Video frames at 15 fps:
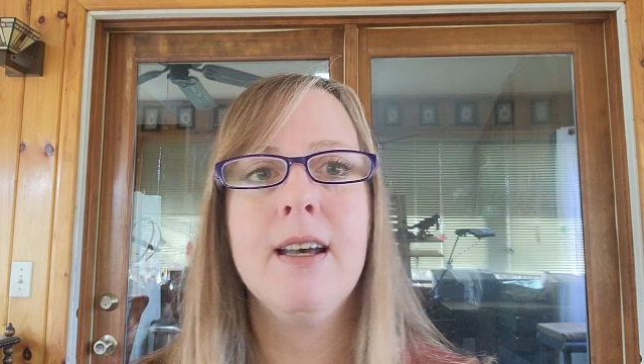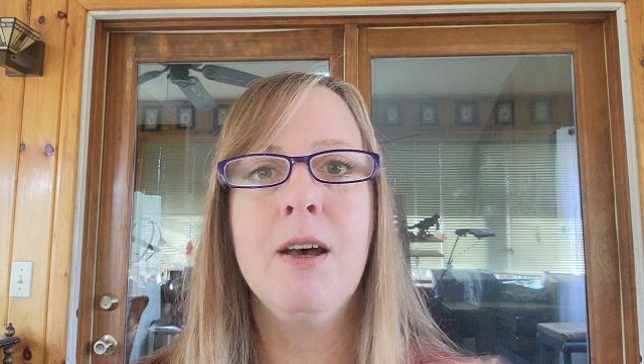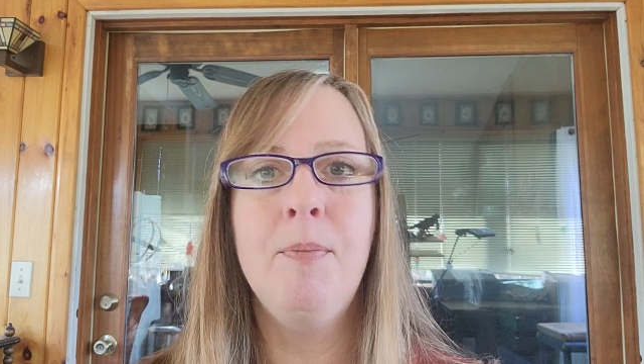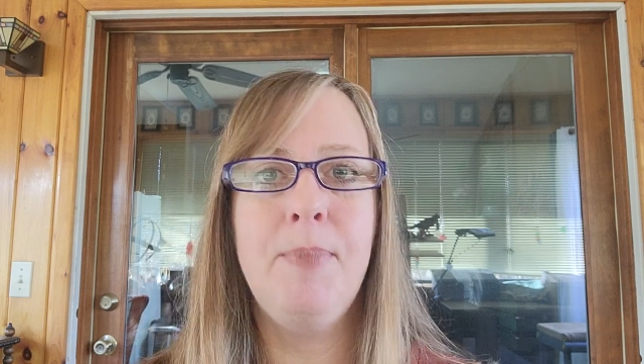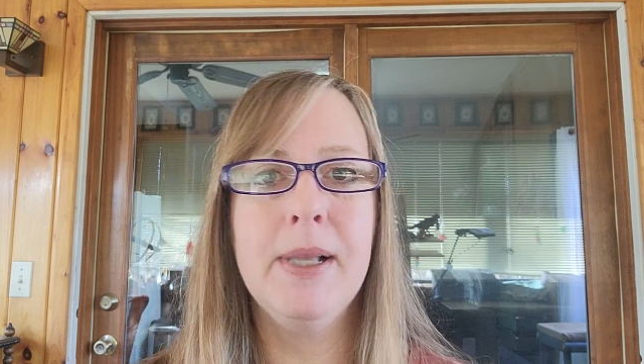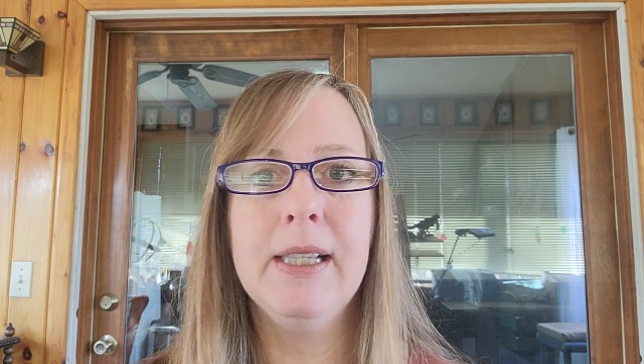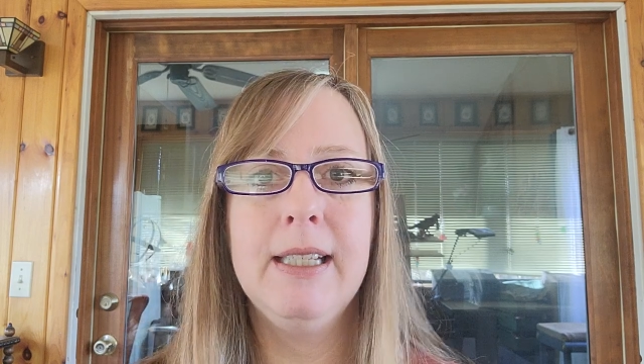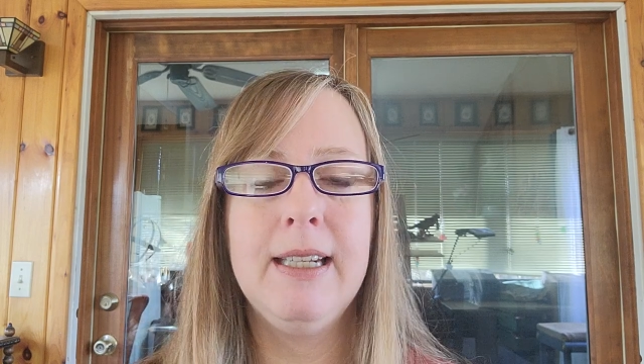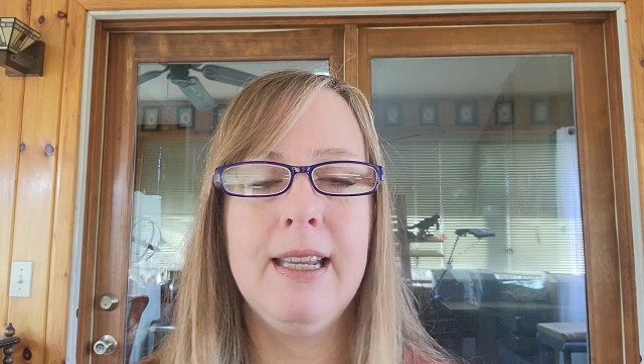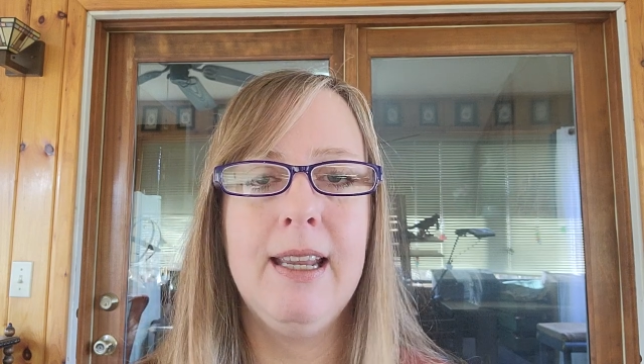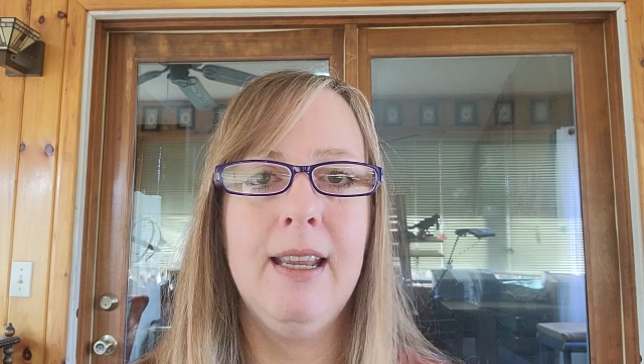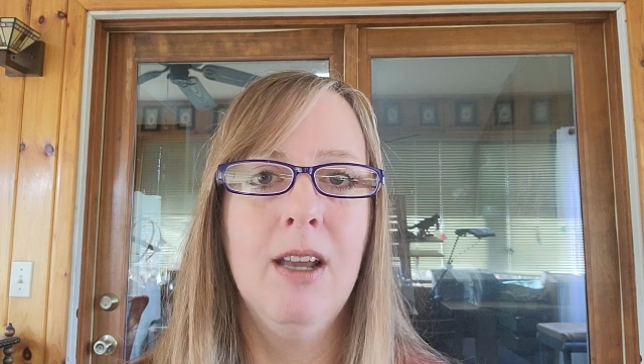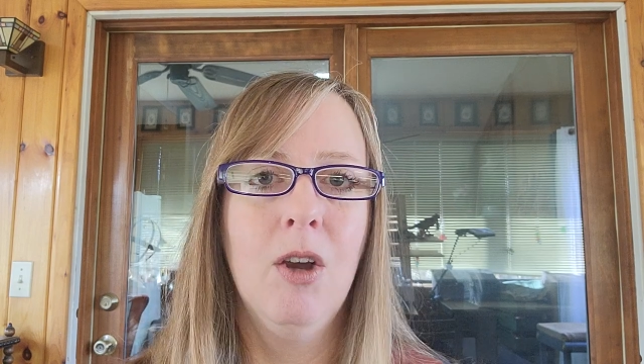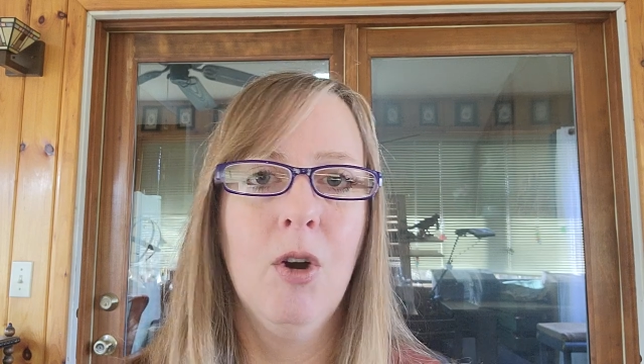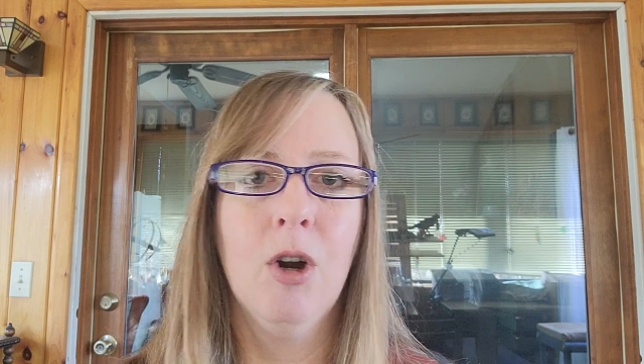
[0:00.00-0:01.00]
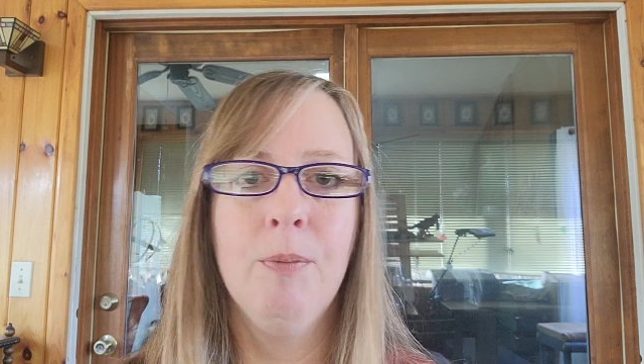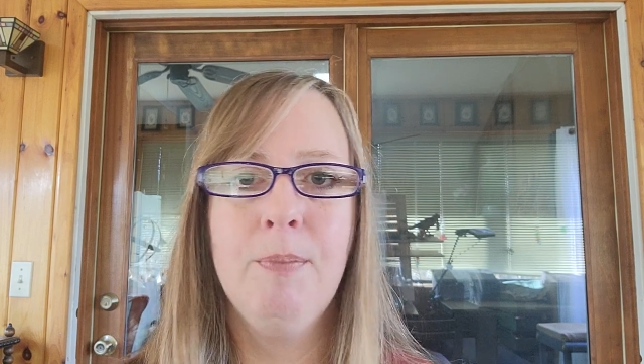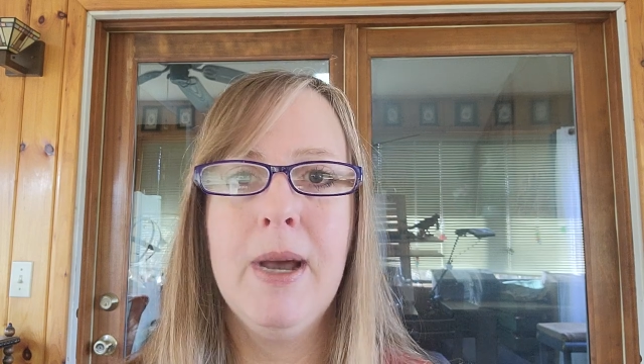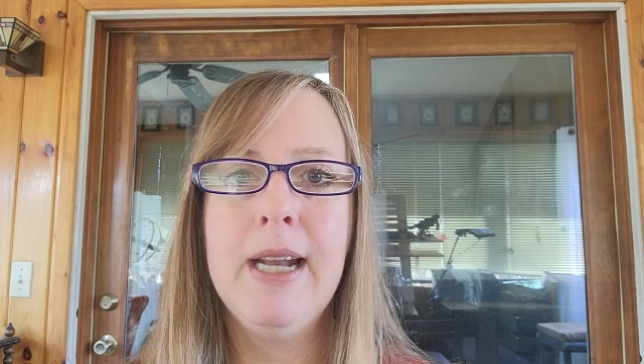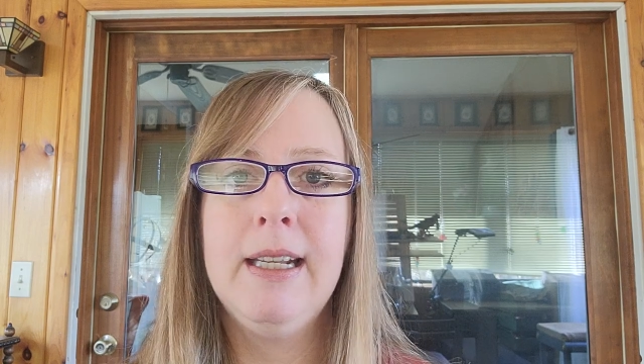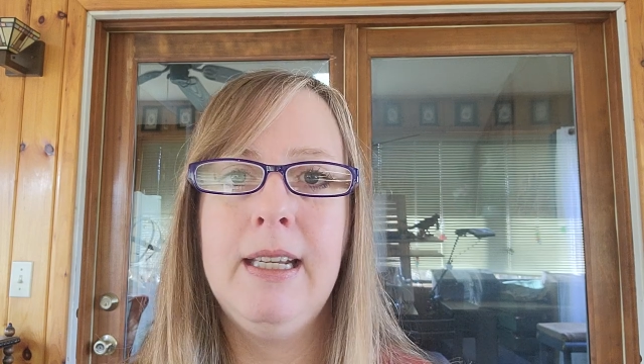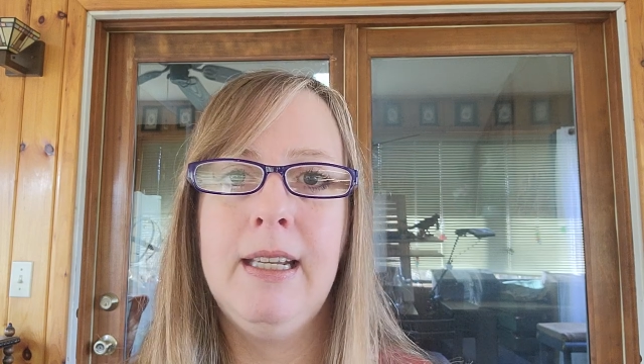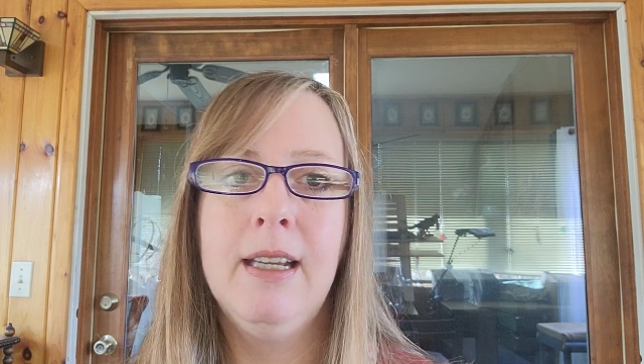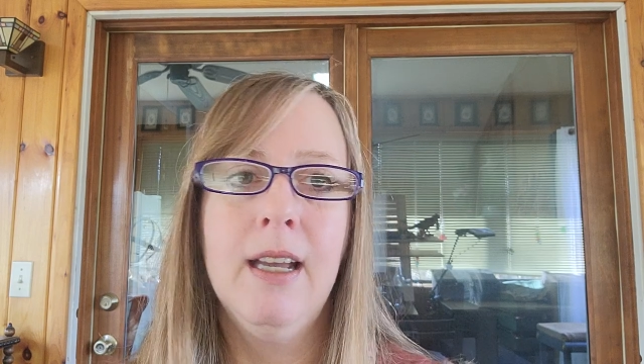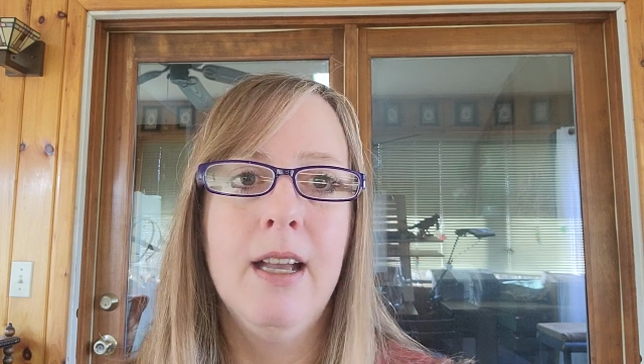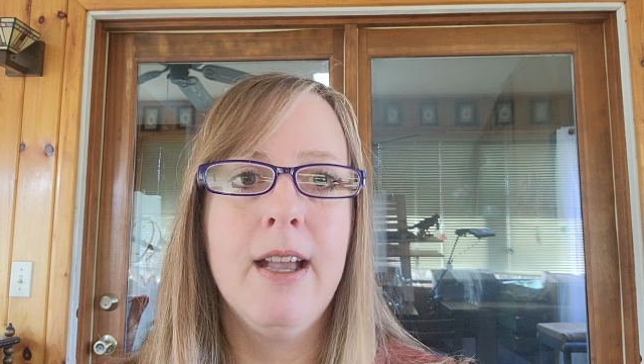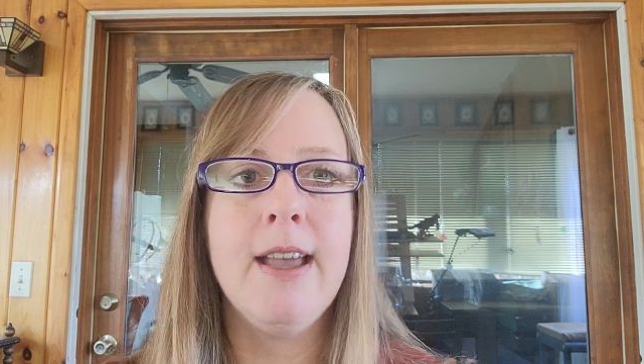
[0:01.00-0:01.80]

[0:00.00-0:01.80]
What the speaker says: ability or money